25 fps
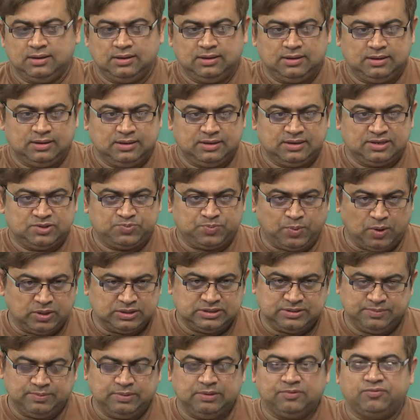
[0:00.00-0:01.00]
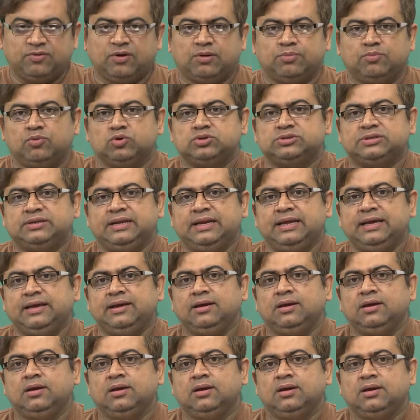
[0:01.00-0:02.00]
uh, responsible for
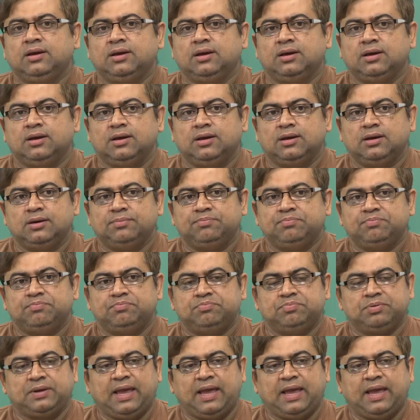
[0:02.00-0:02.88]
mostly uh,